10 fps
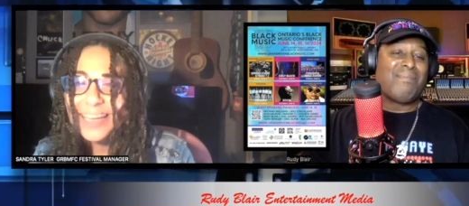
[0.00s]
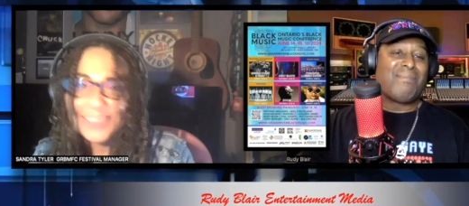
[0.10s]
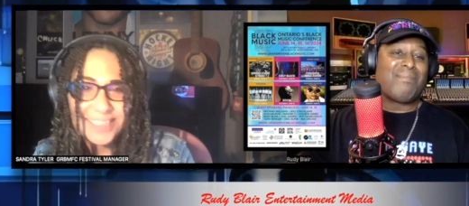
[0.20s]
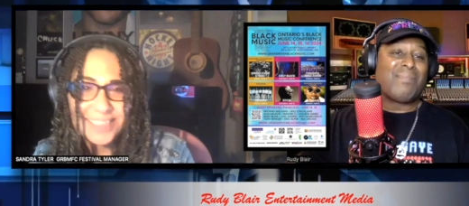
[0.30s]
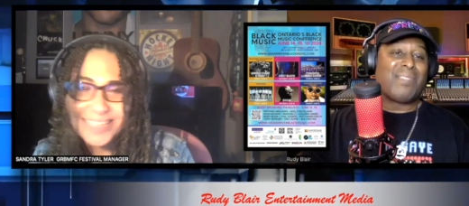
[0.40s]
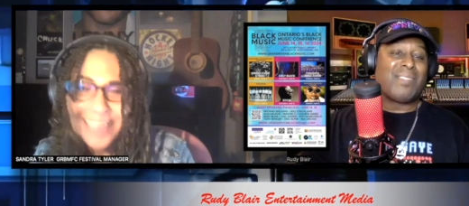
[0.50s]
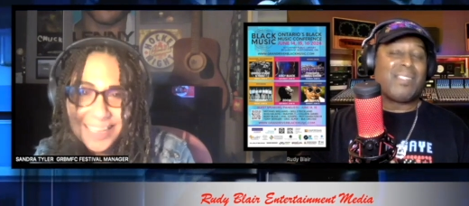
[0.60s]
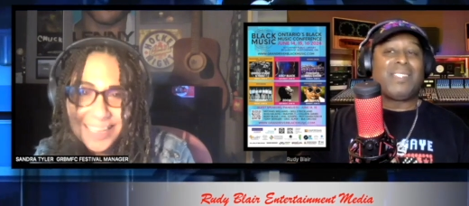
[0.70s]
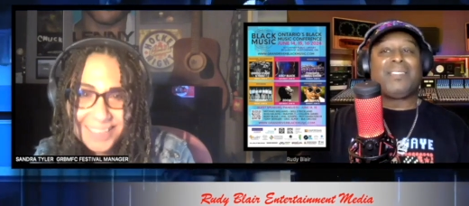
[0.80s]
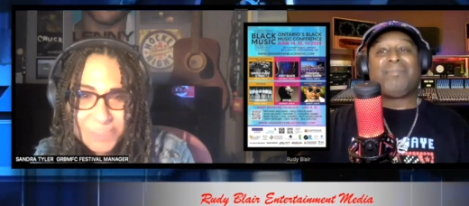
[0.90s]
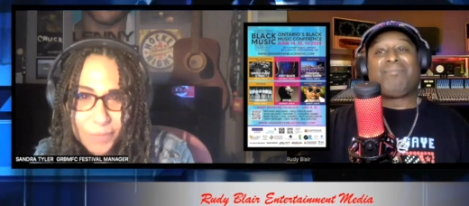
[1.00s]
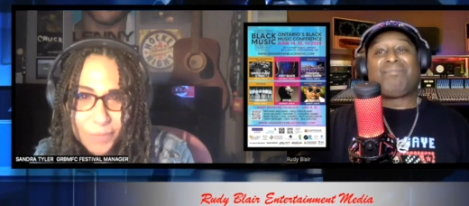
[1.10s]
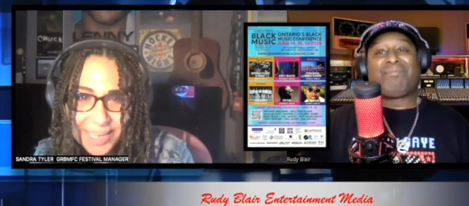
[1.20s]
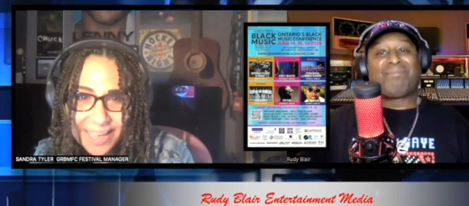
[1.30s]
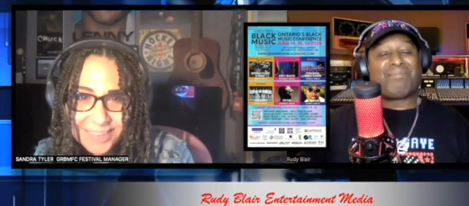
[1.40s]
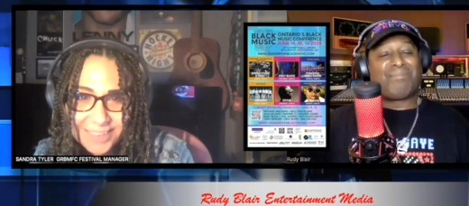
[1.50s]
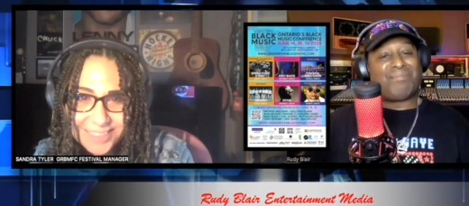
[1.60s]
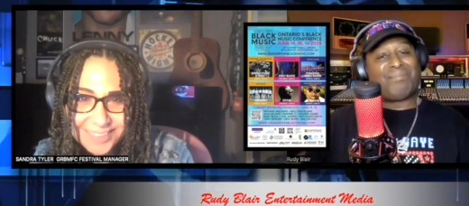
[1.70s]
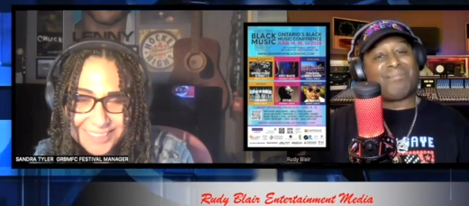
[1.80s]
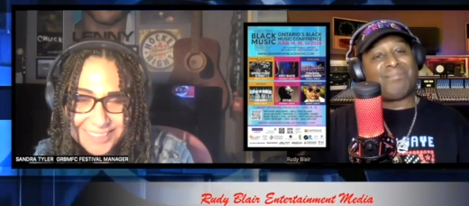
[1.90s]
Speaker 1: to dig in this weekend
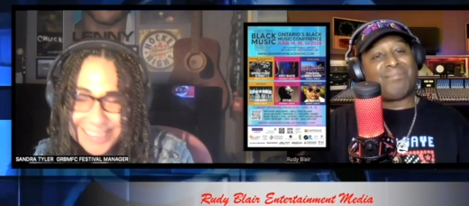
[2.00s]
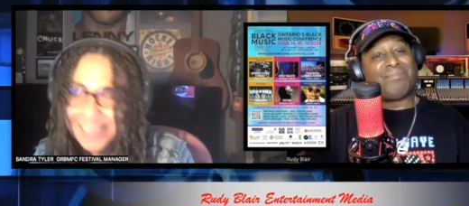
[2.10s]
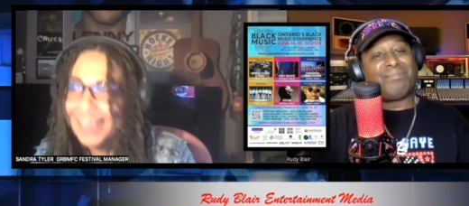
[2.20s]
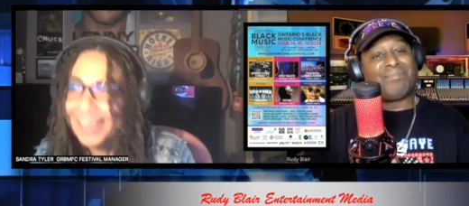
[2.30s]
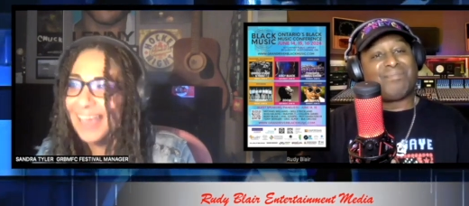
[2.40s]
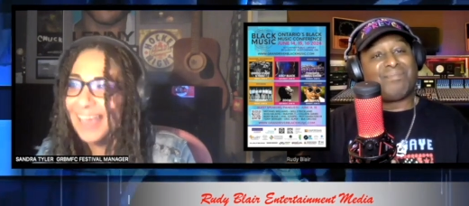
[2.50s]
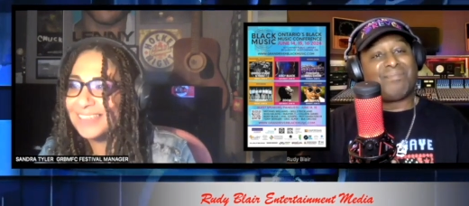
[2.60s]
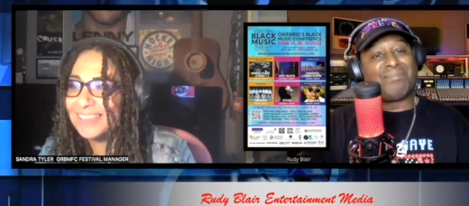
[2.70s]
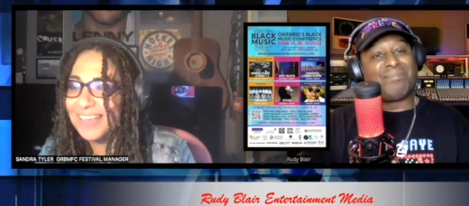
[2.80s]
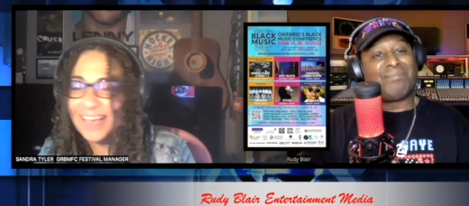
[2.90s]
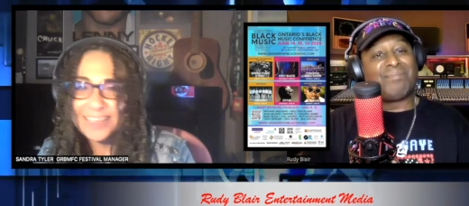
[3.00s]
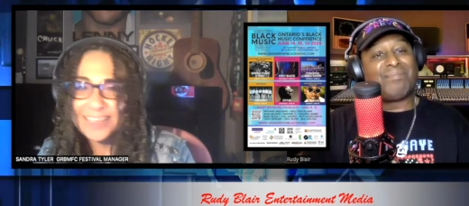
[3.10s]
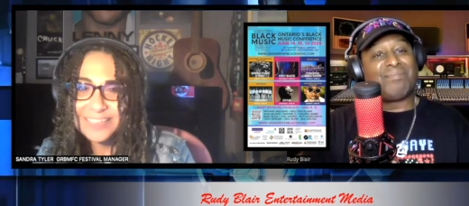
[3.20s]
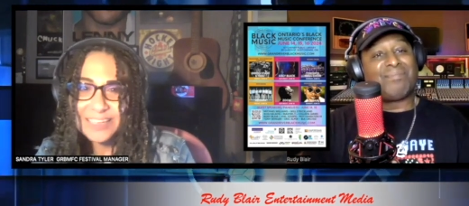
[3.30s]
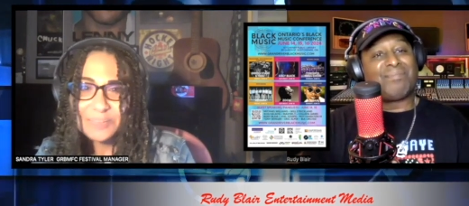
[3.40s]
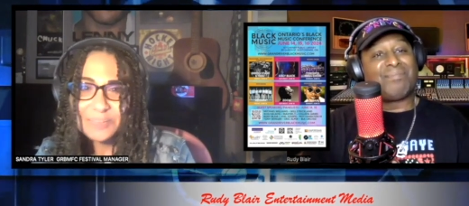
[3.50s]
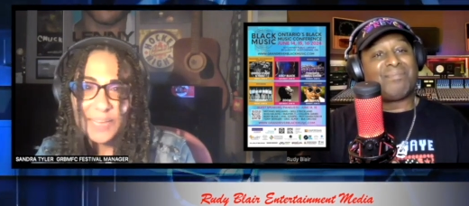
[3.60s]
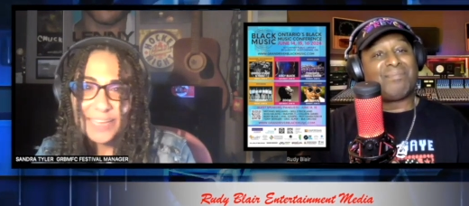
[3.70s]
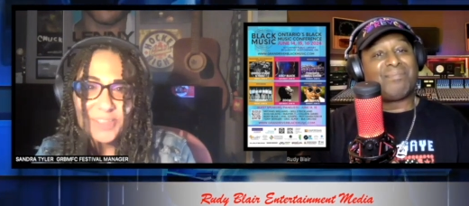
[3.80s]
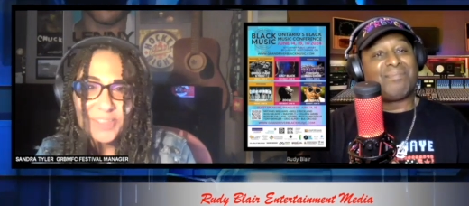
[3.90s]
and uh, make
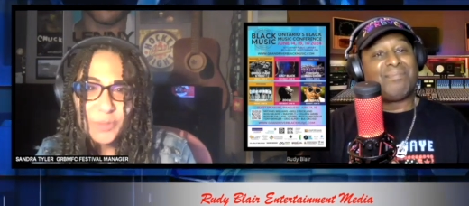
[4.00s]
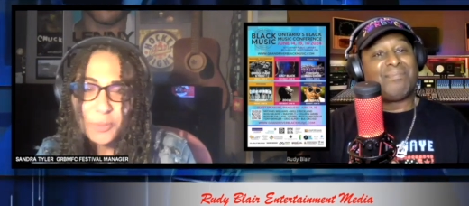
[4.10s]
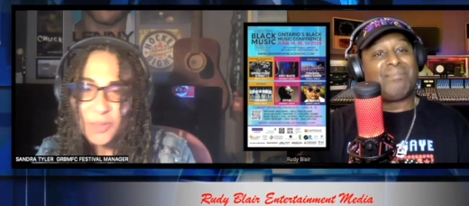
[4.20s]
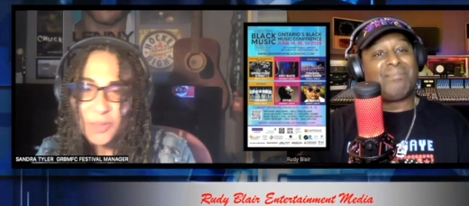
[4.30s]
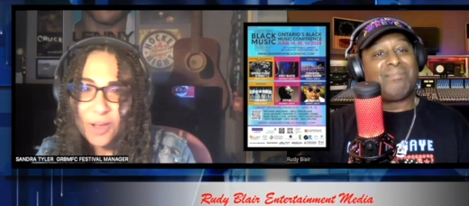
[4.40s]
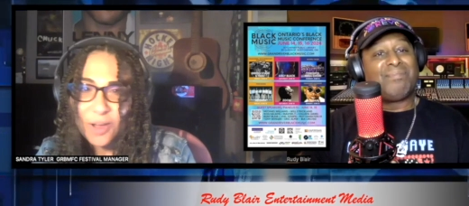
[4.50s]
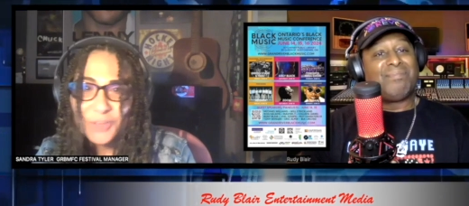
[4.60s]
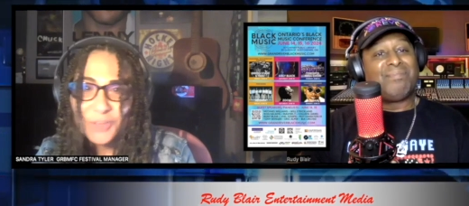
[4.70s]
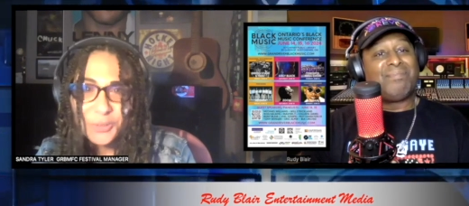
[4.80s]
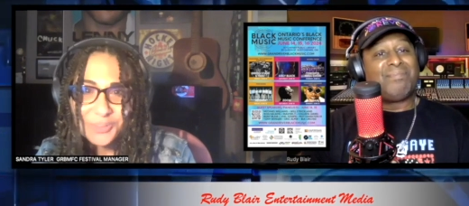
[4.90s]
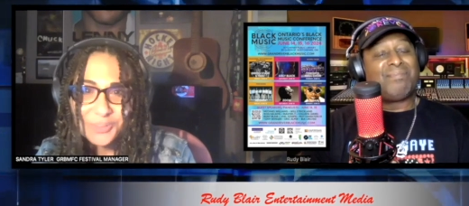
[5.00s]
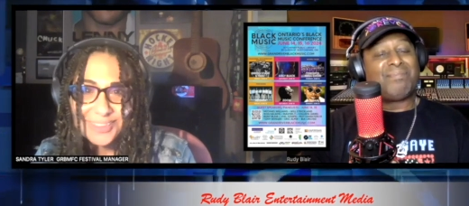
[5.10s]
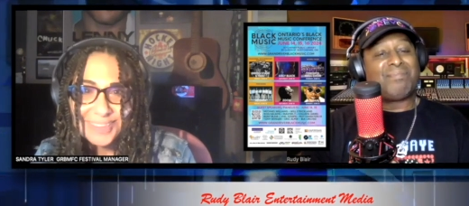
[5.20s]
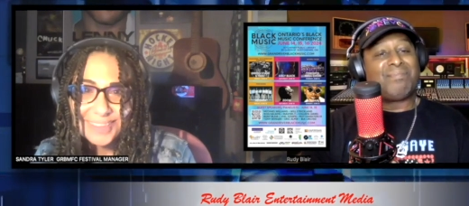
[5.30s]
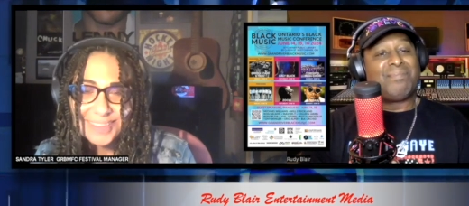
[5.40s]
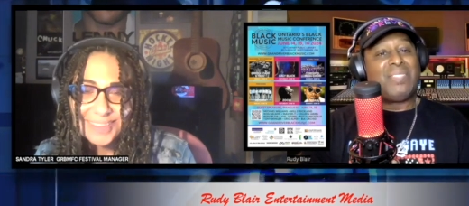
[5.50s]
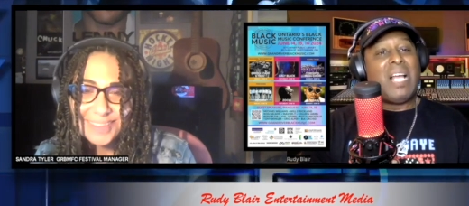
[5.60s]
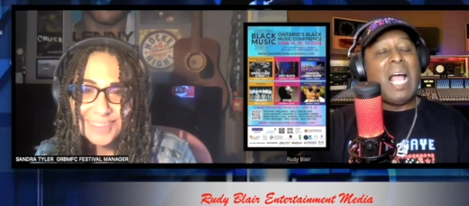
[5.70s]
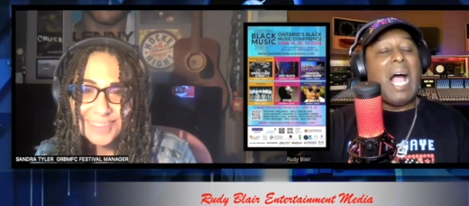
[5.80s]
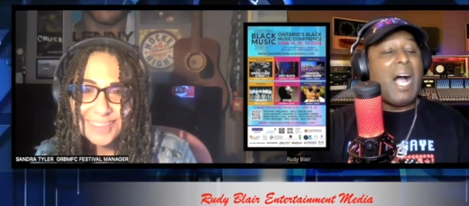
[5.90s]
history with all of you
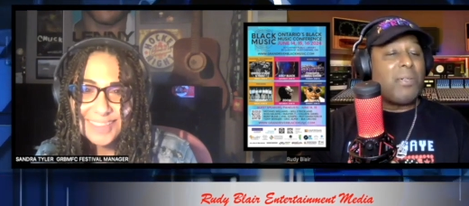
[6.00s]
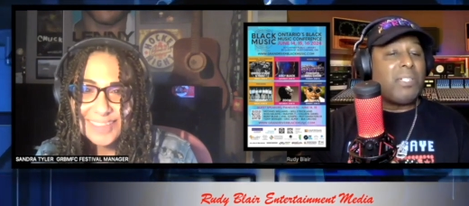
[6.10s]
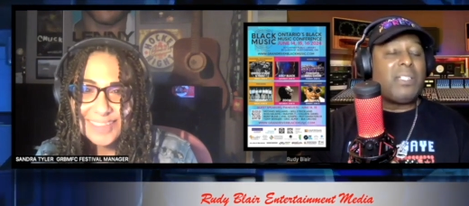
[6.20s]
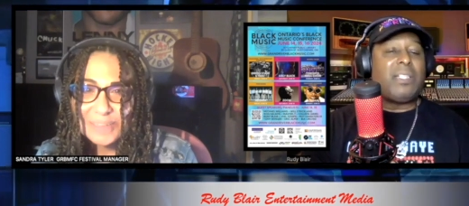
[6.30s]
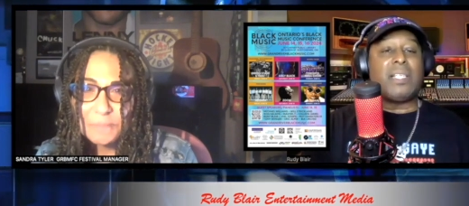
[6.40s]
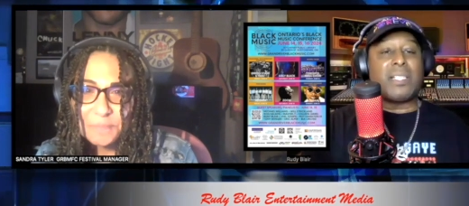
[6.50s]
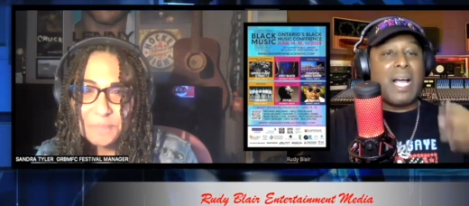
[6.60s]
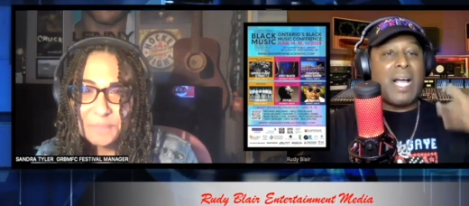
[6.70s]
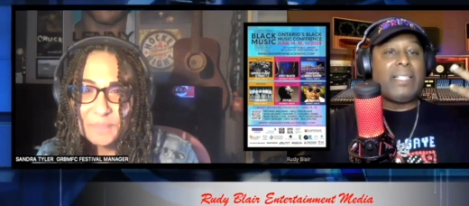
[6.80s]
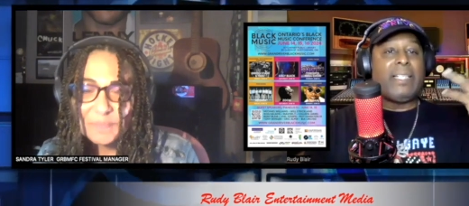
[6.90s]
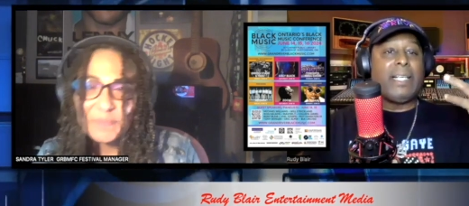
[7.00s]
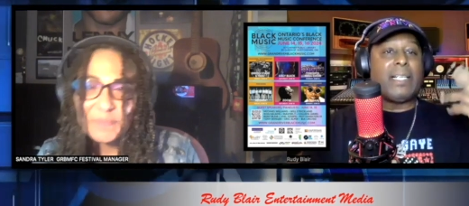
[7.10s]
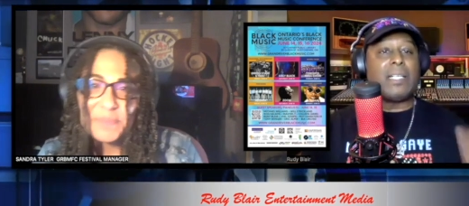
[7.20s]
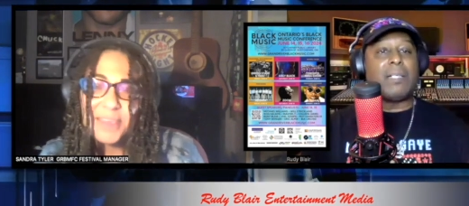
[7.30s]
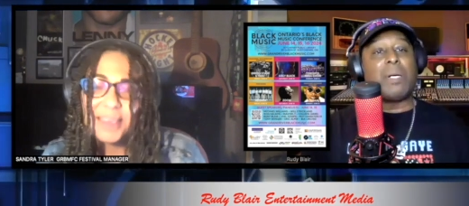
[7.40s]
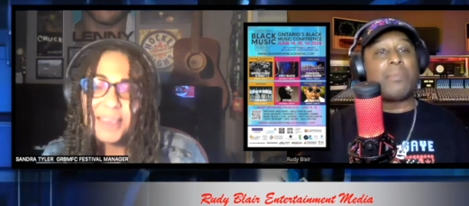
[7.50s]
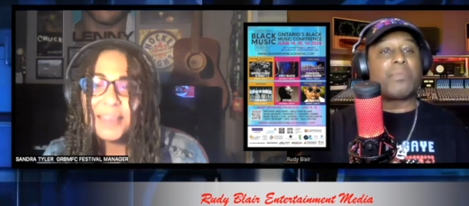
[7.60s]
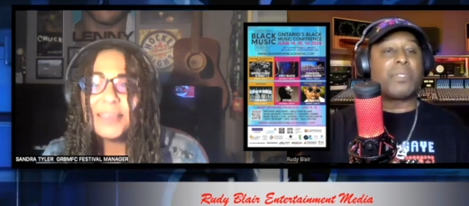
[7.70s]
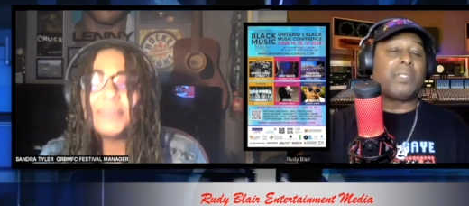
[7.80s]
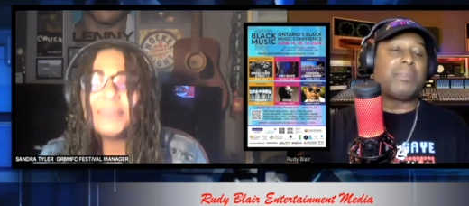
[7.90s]
Speaker 2: how did this idea come up
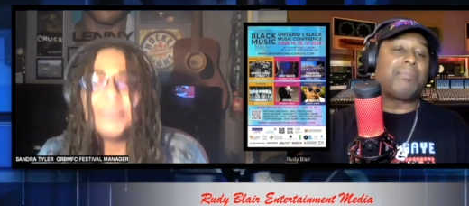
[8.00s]
for you